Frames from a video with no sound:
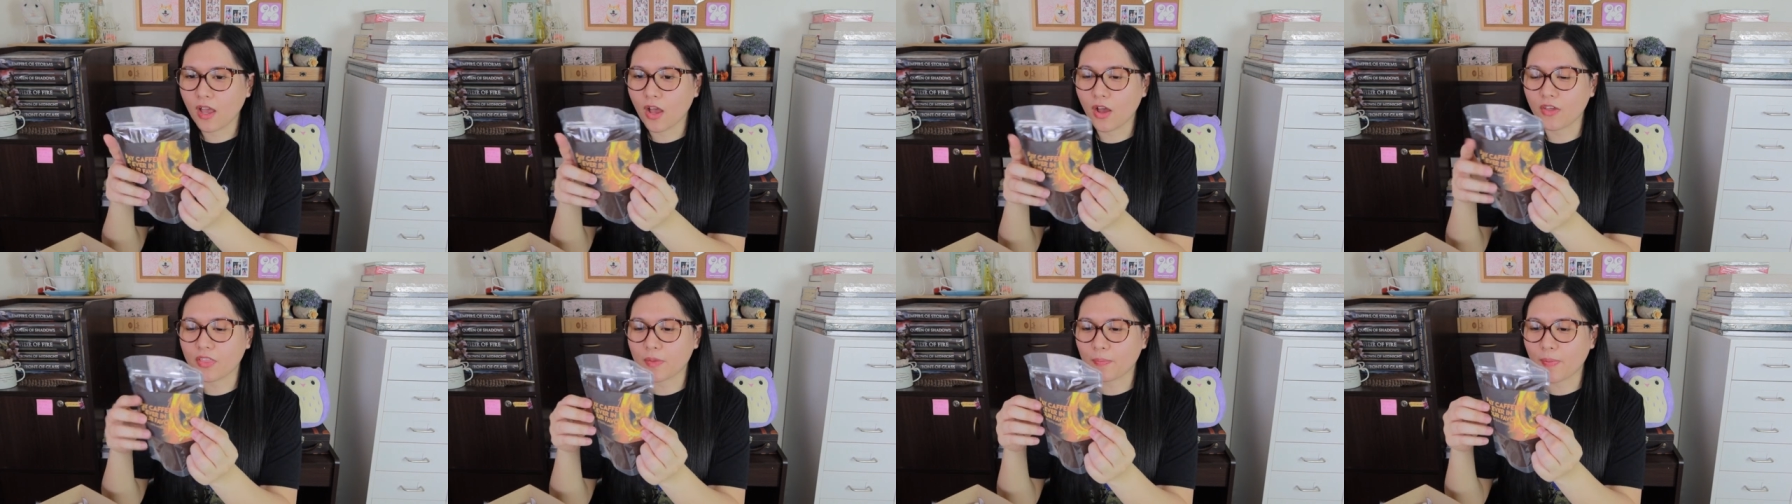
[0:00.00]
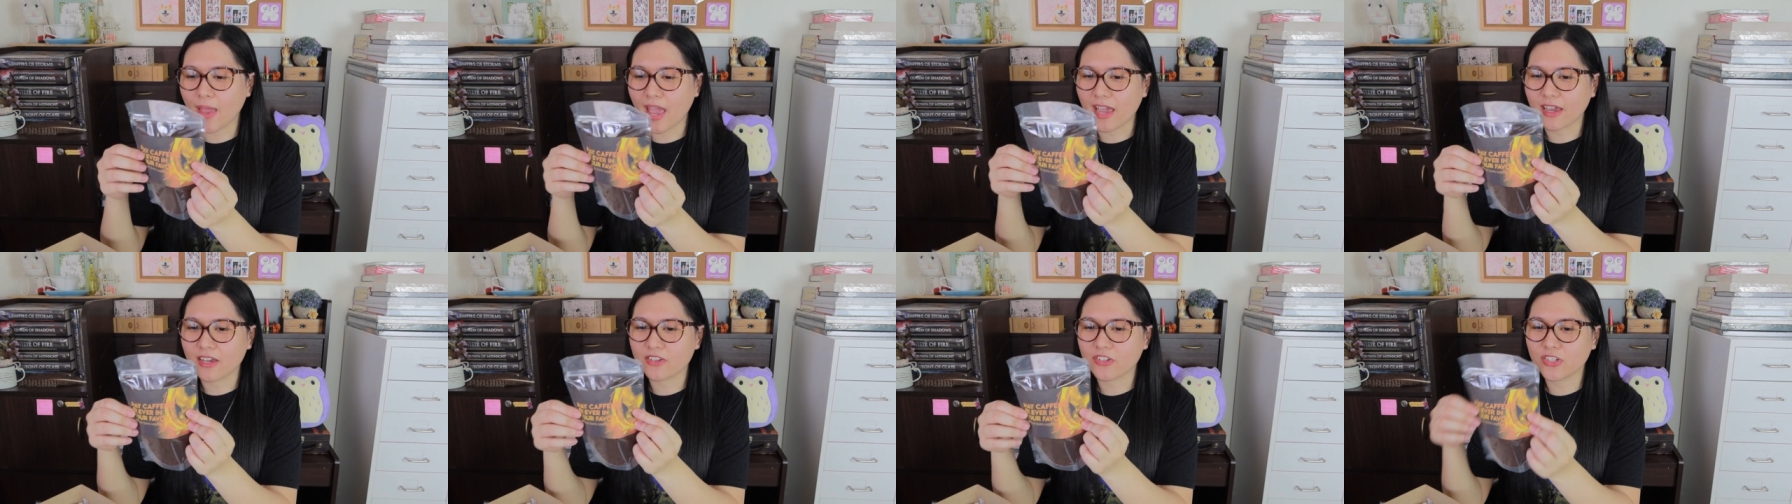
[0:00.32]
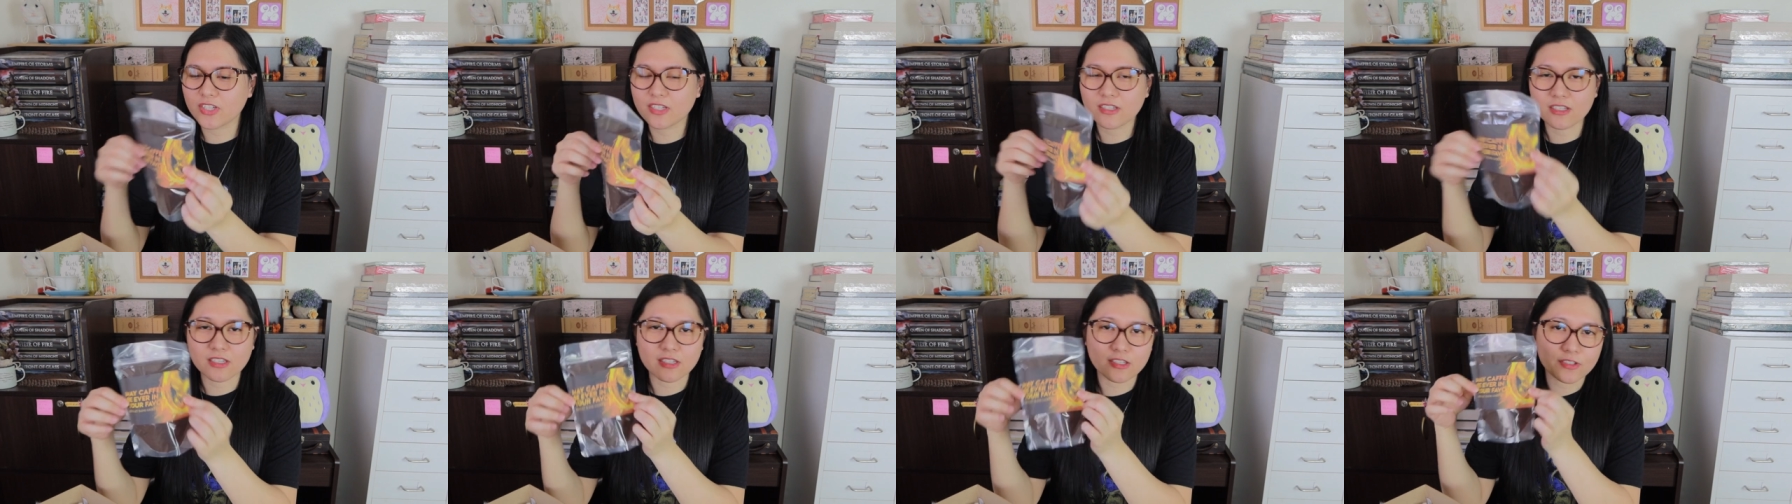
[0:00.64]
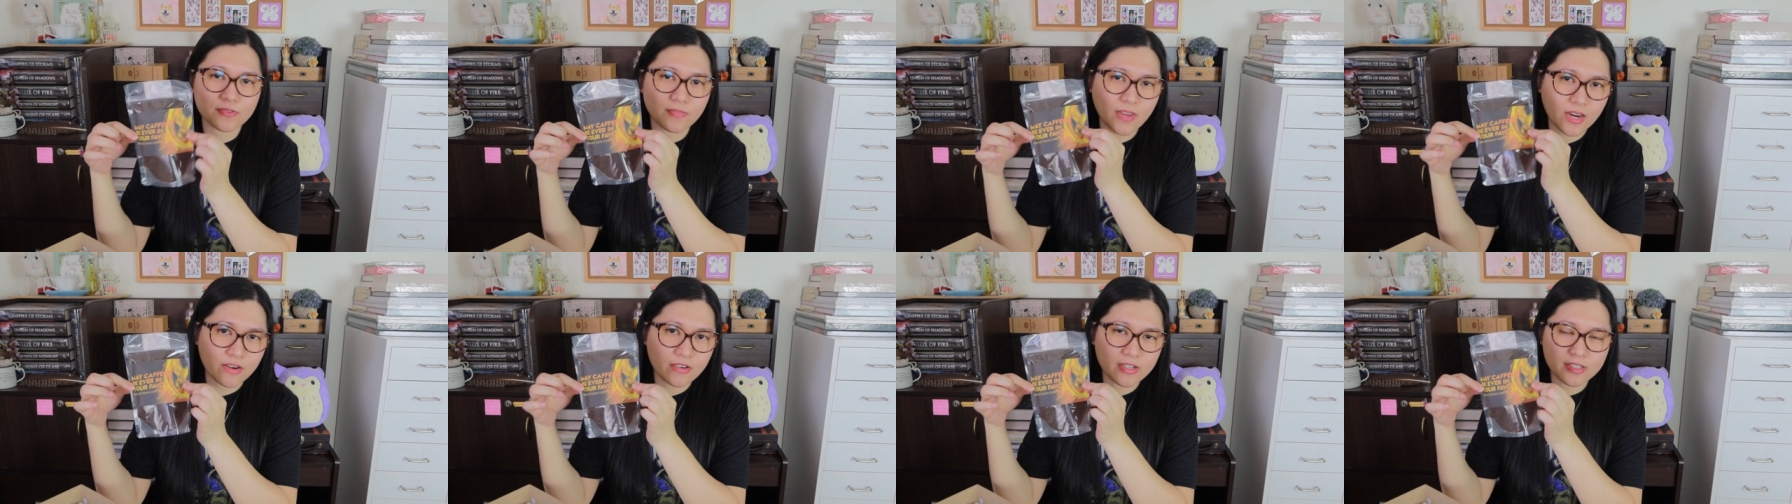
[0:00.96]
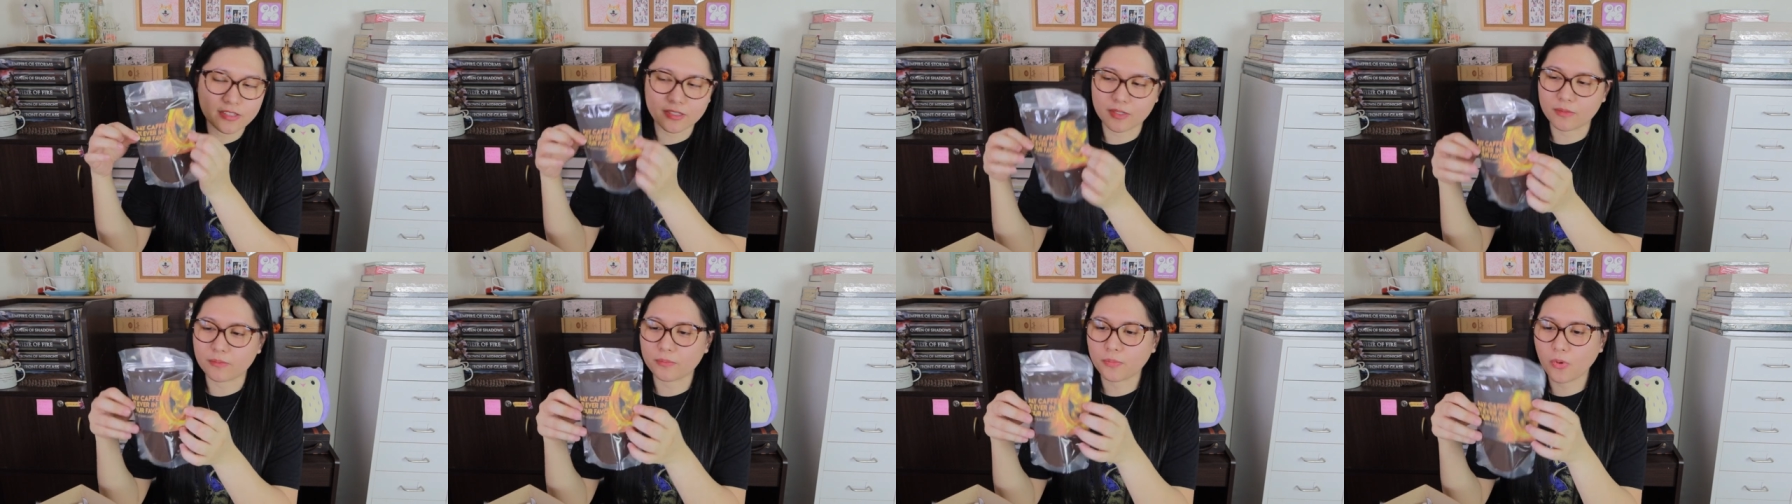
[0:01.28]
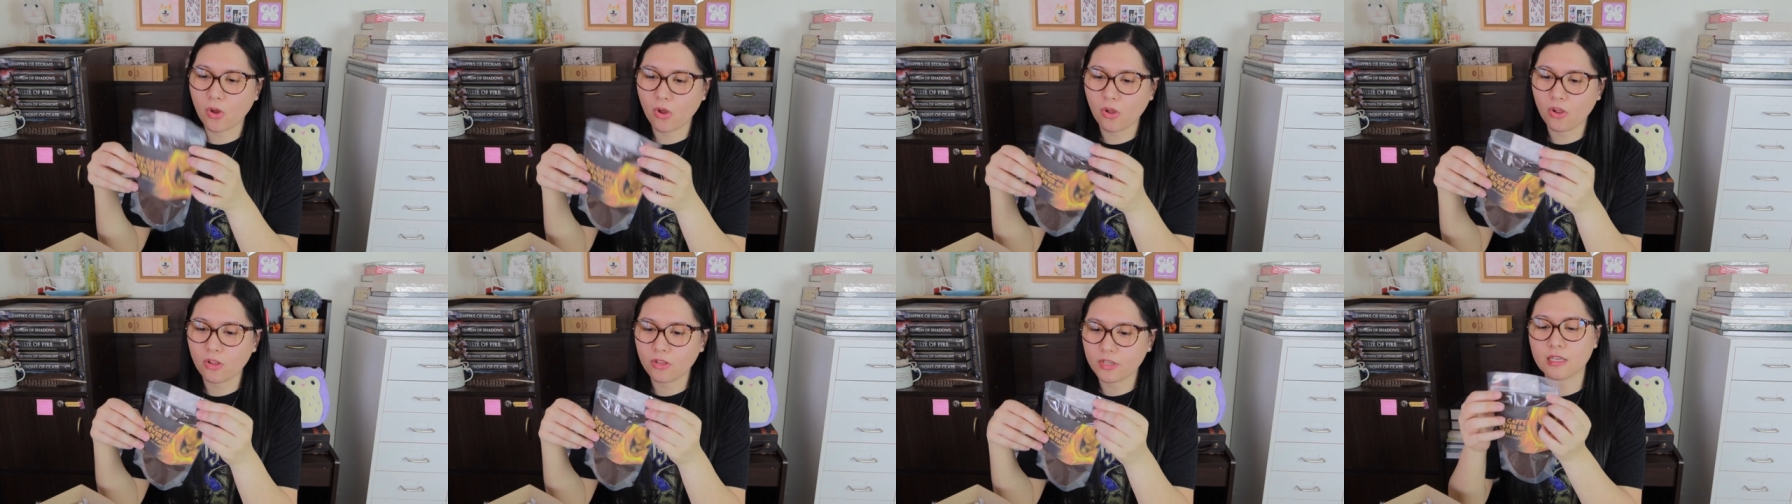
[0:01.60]
Uh, the packaging is very
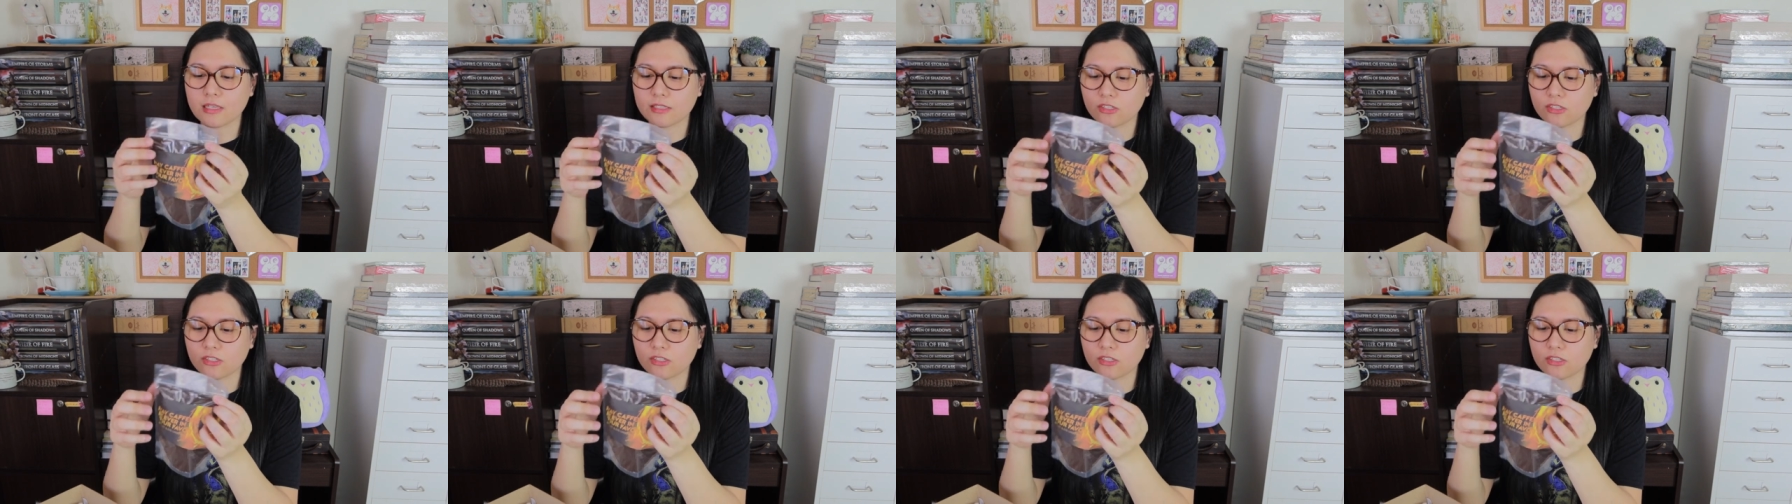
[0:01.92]
simple.